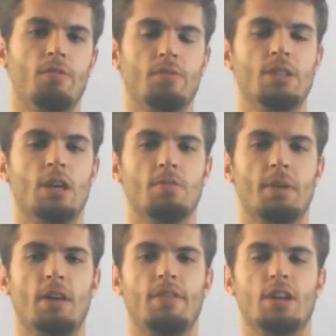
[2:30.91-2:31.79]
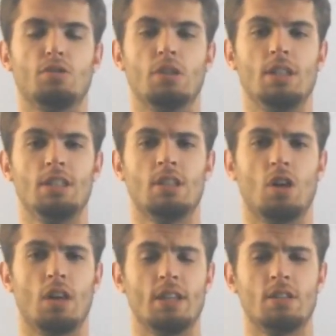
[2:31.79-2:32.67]
self-myofascial release and
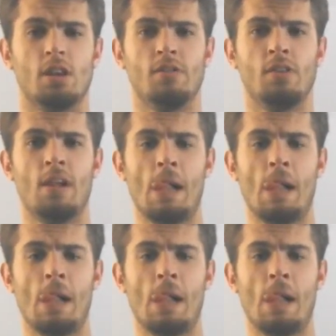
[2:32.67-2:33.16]
all that stuff.